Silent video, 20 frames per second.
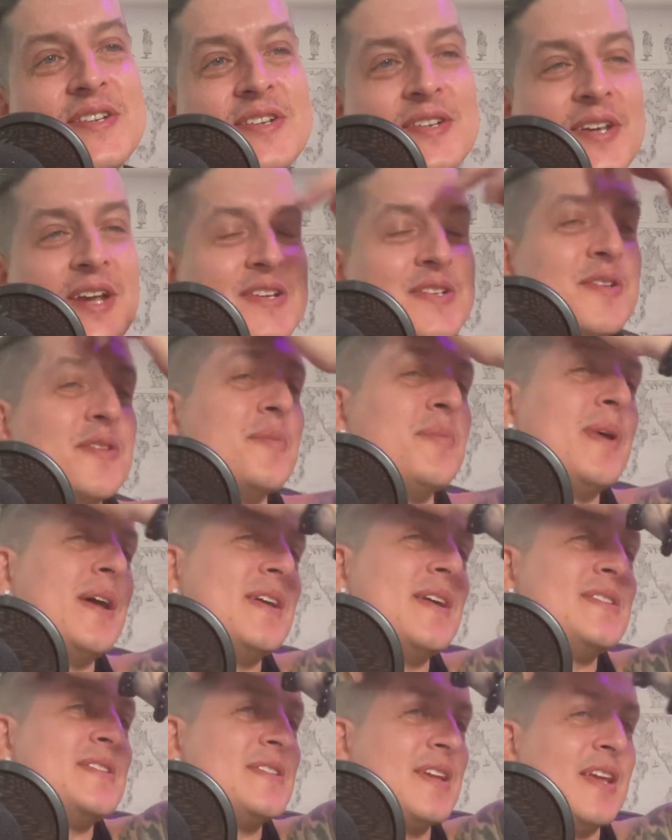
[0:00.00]
You guys are the
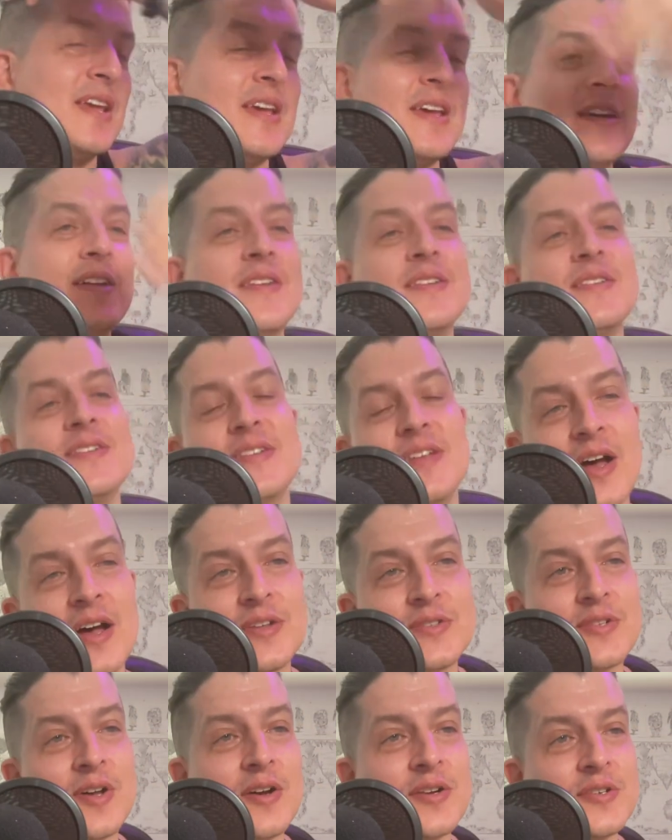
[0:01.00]
best, and
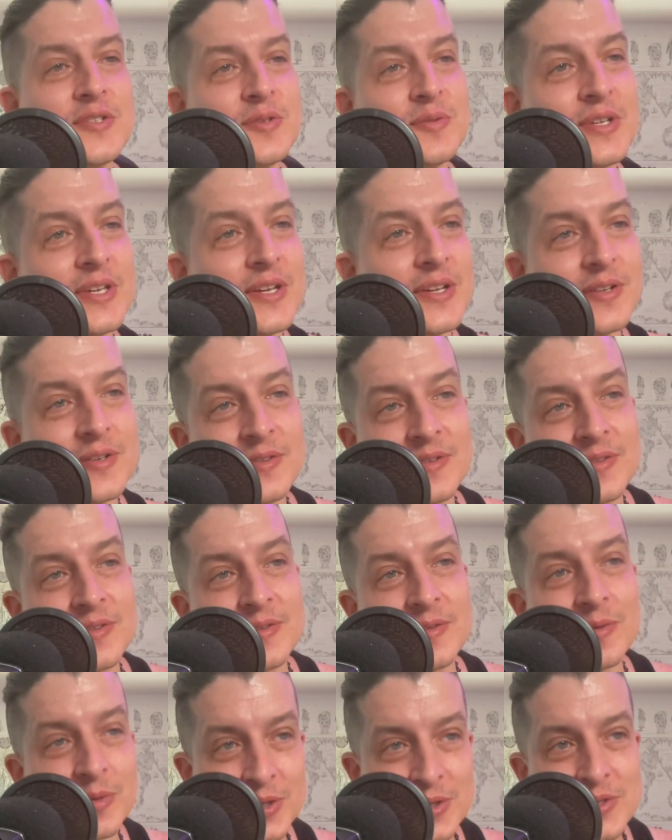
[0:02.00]
I'll talk to you again
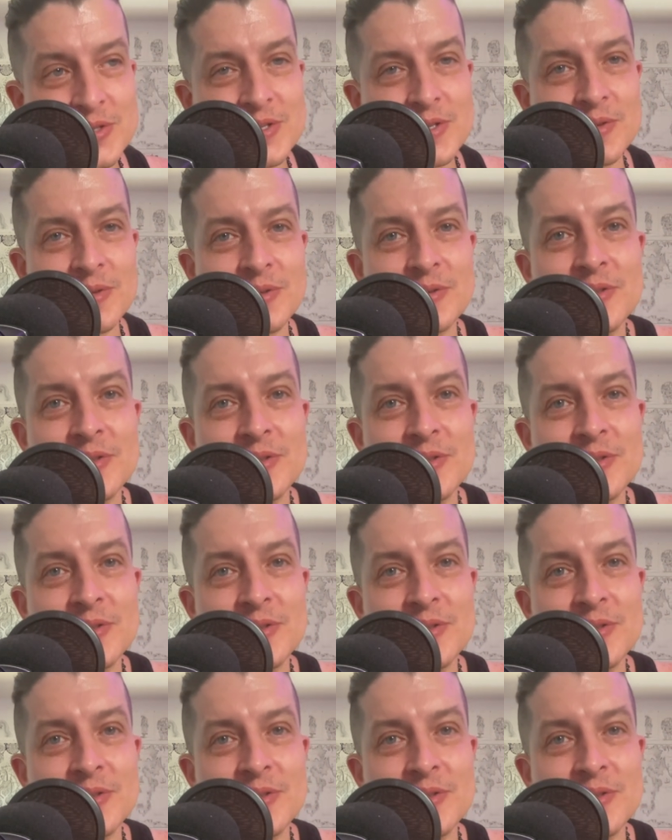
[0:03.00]
real soon.